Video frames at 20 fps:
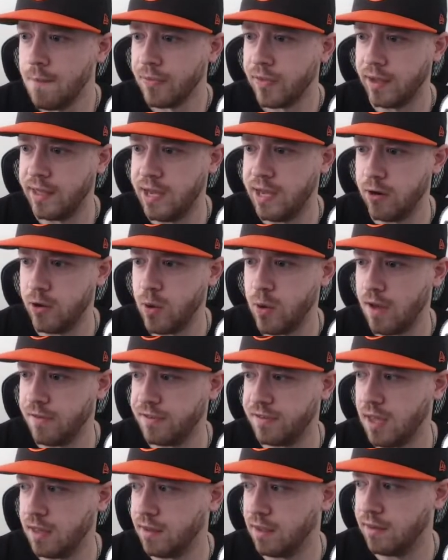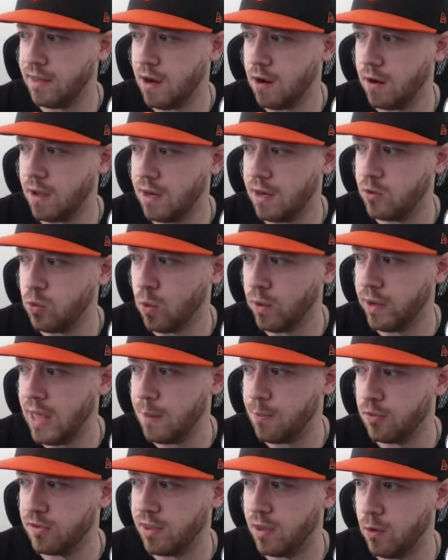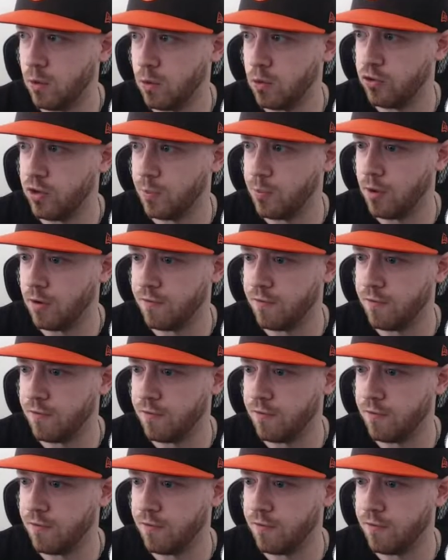like here you have Santander getting 28% ownership